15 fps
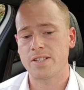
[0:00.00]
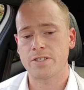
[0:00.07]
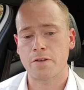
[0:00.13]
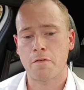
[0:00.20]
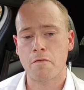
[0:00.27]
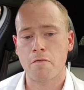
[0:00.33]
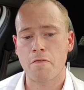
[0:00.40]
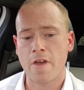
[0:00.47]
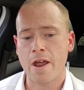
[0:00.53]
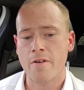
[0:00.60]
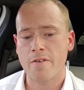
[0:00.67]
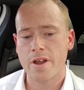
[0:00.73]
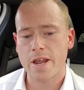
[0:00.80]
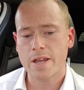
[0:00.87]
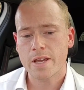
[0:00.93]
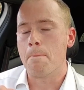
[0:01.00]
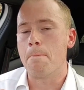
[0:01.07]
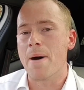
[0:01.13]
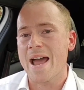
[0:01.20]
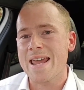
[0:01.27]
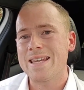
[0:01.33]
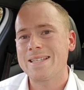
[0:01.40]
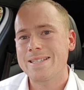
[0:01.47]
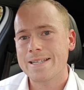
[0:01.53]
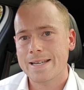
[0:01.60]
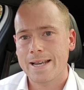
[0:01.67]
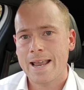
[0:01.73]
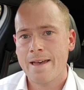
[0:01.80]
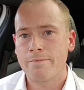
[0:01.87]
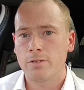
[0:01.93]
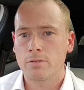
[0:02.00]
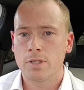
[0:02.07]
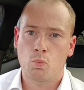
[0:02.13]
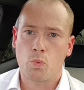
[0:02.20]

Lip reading: is a very basic level,